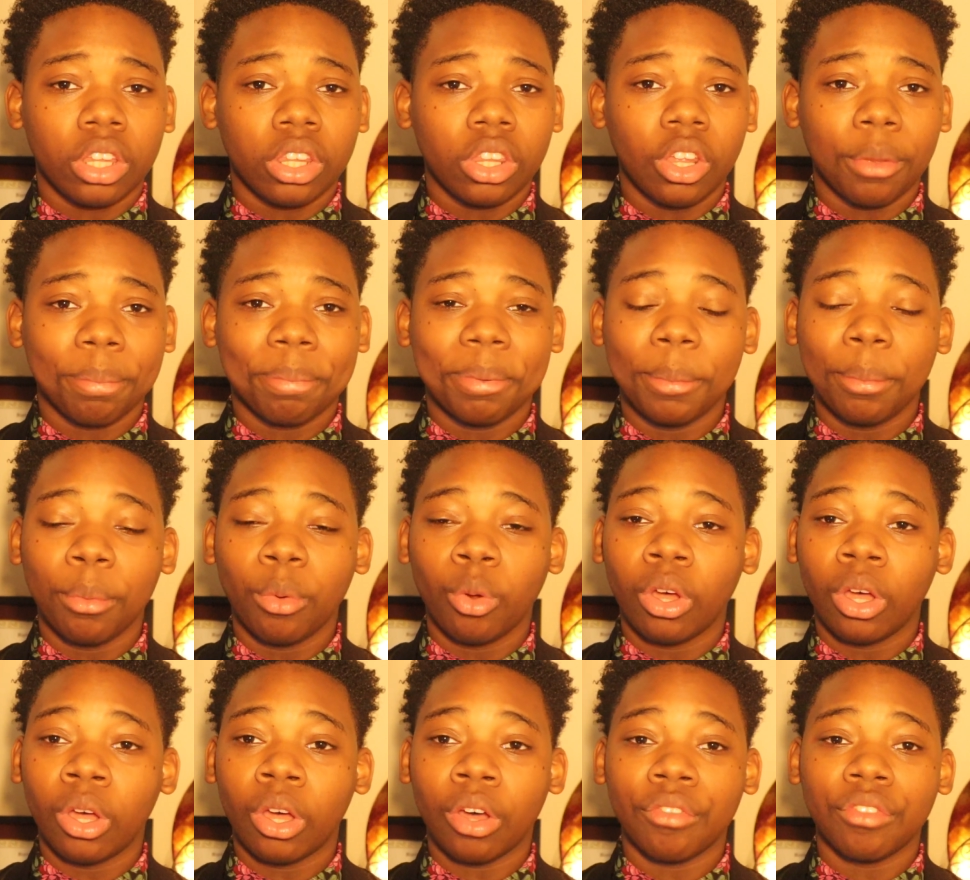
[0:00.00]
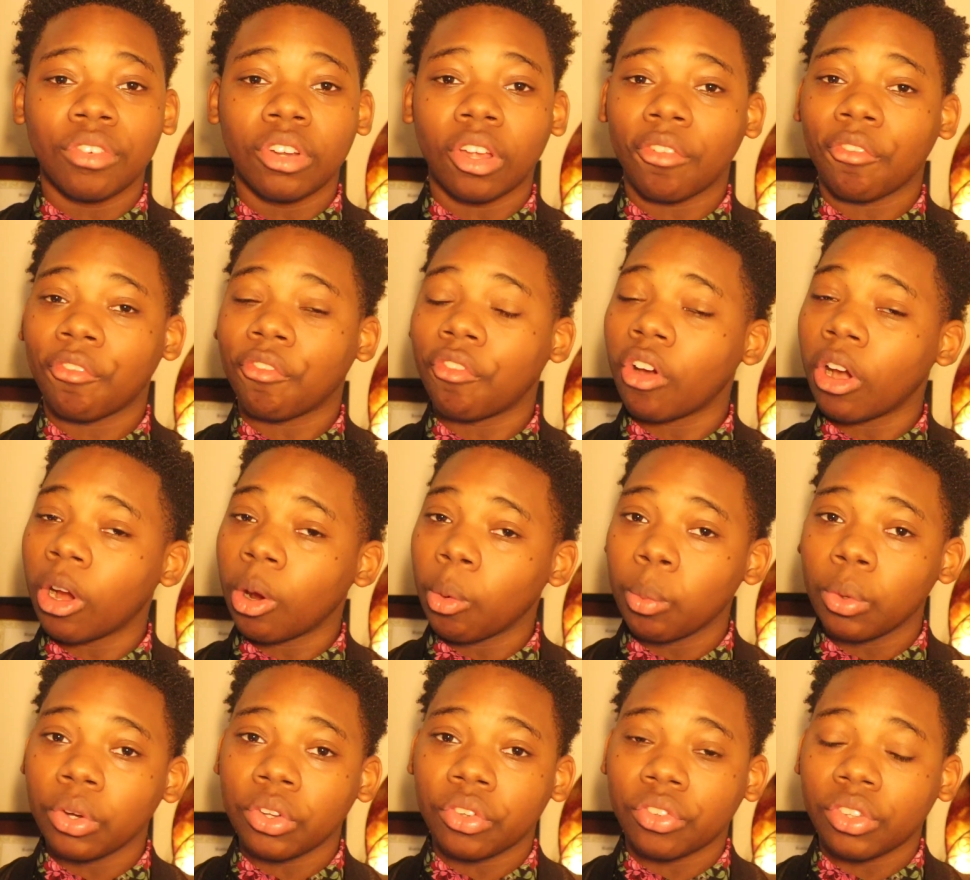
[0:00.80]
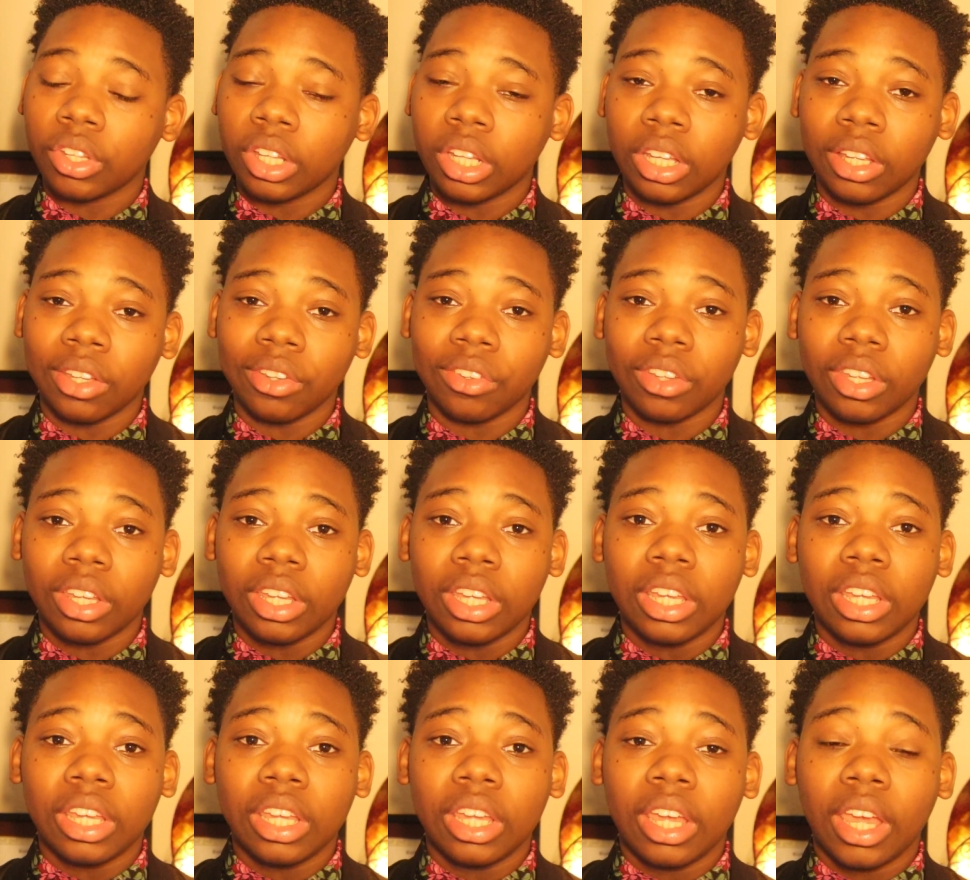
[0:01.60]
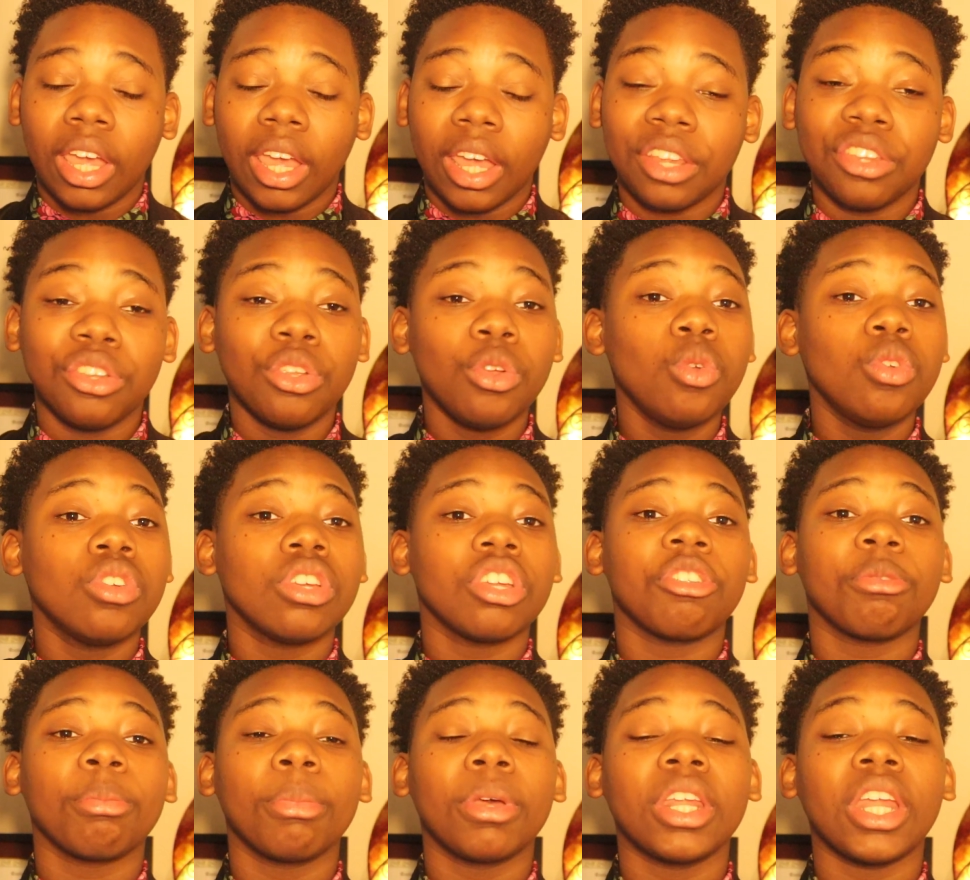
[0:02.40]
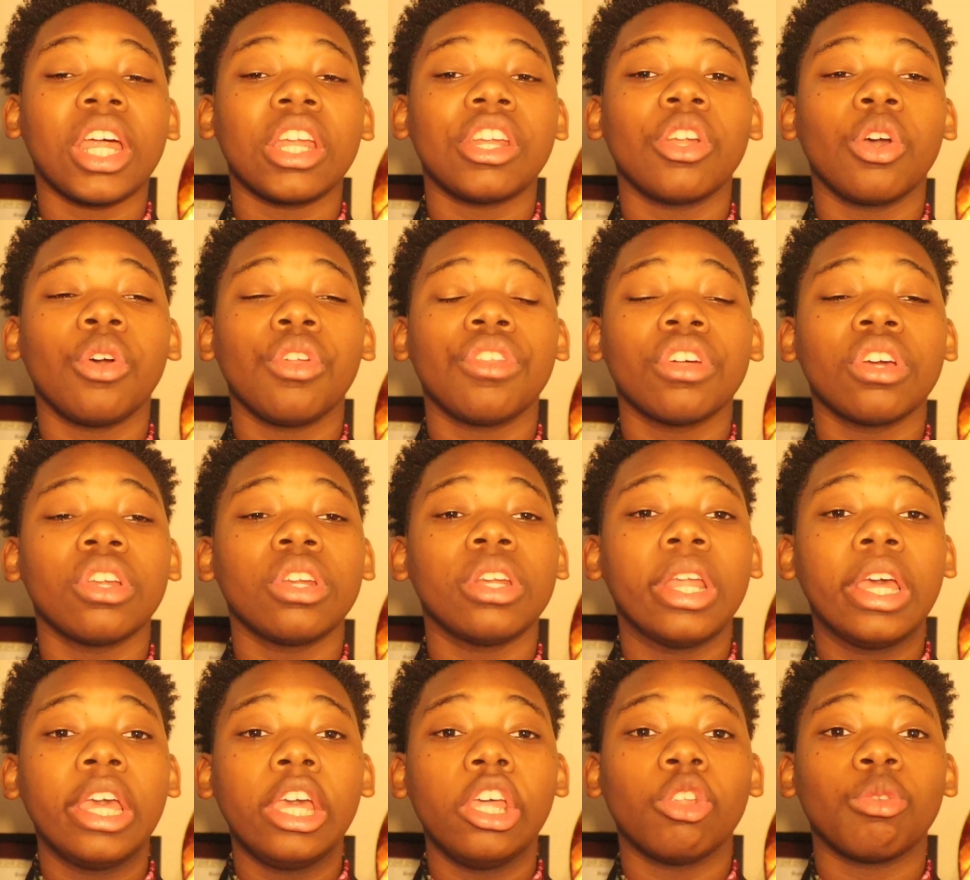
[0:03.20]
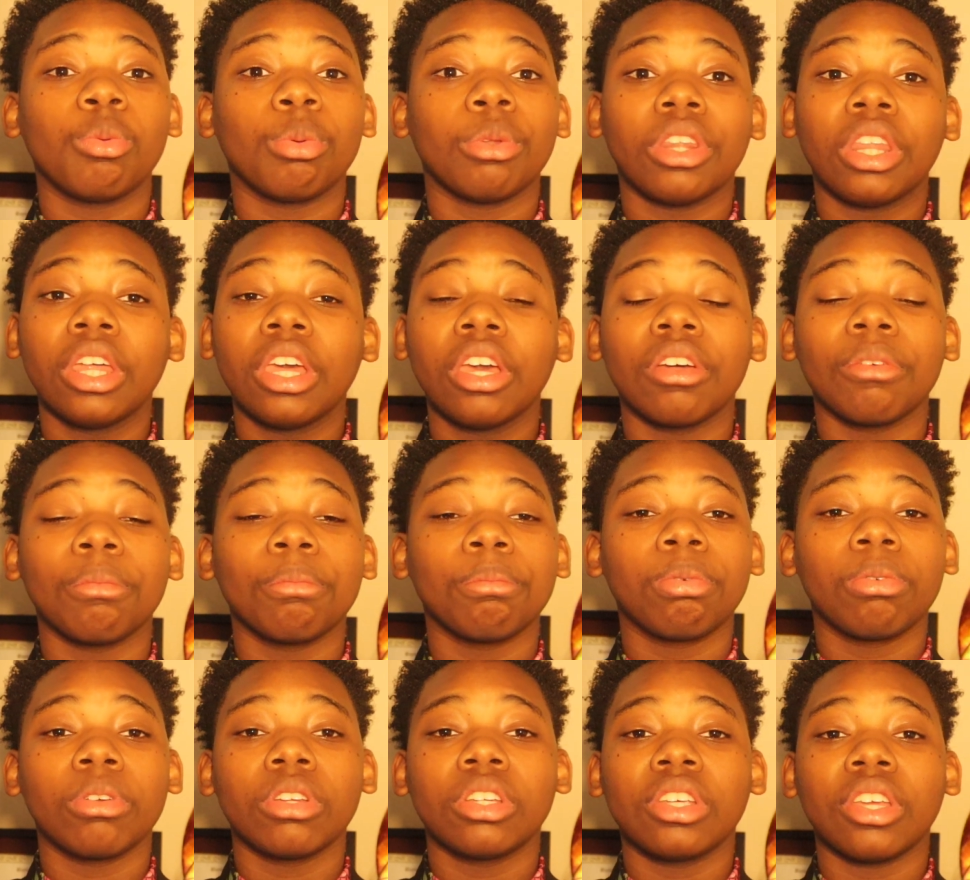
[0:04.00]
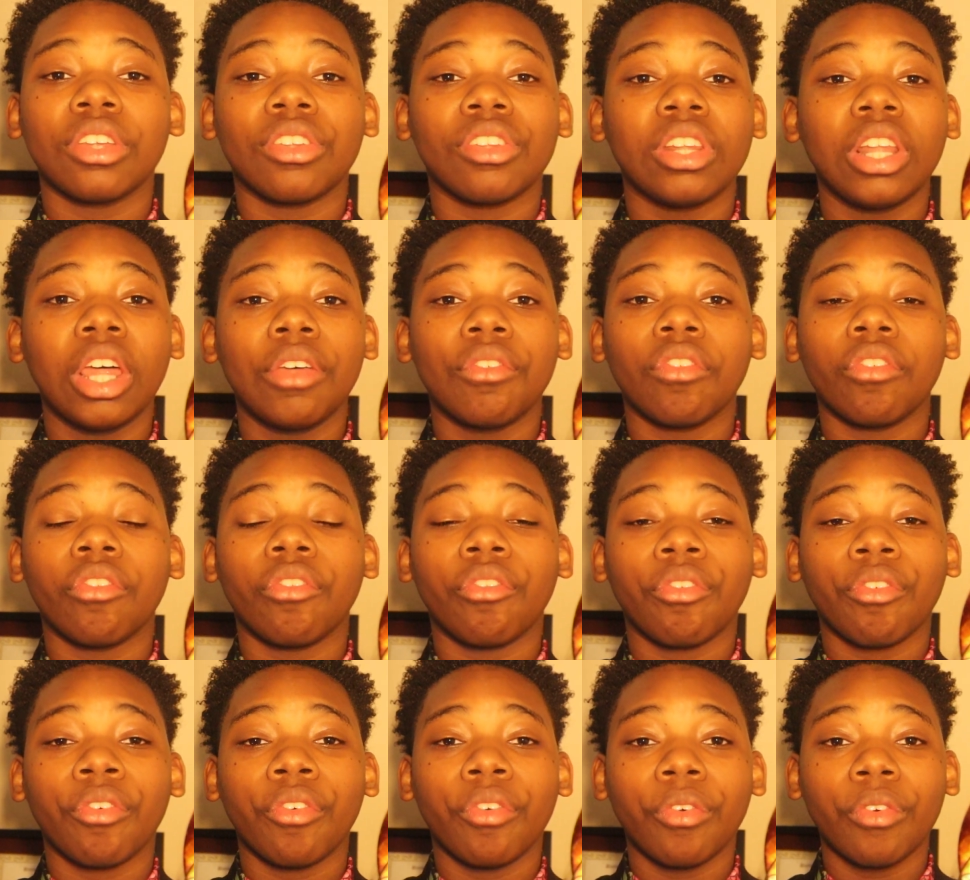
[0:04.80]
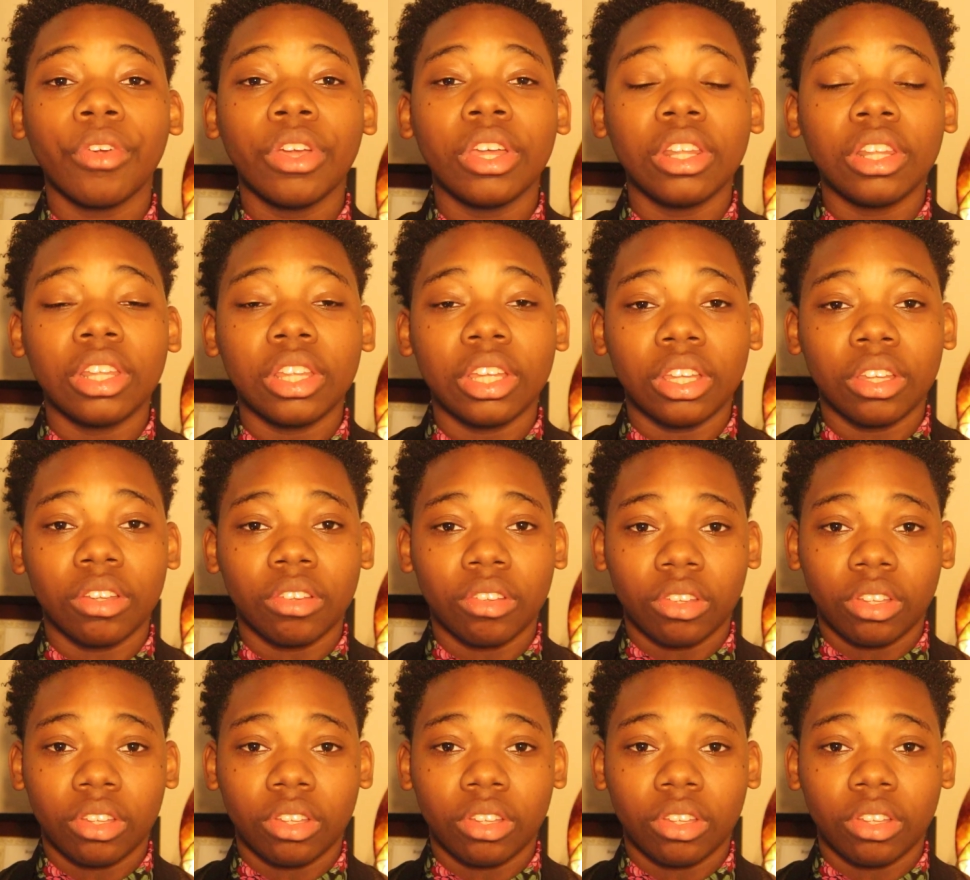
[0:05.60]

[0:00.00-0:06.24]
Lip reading: There are people who have done far worse things, and you just may not know their names, but they are just living freely,